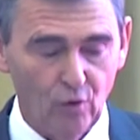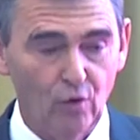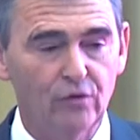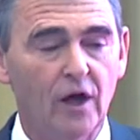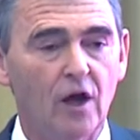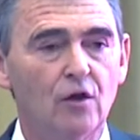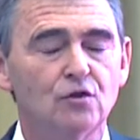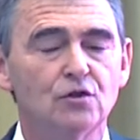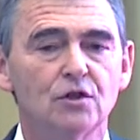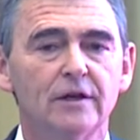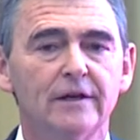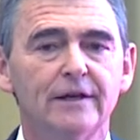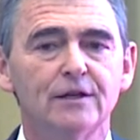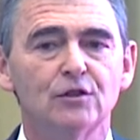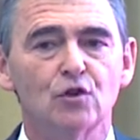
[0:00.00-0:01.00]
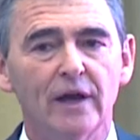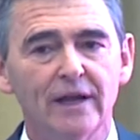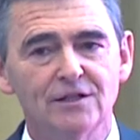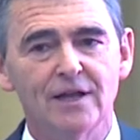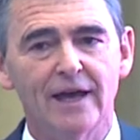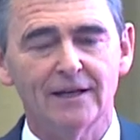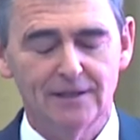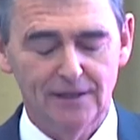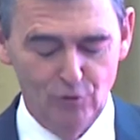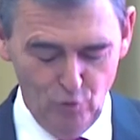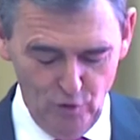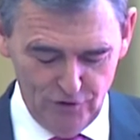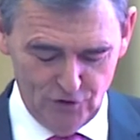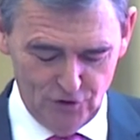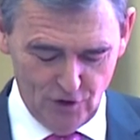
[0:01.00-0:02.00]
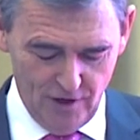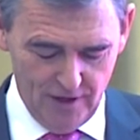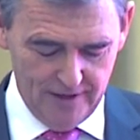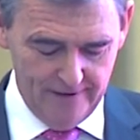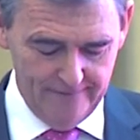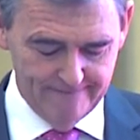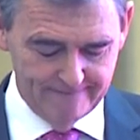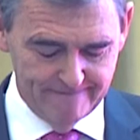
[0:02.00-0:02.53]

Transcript: or those transacting with China,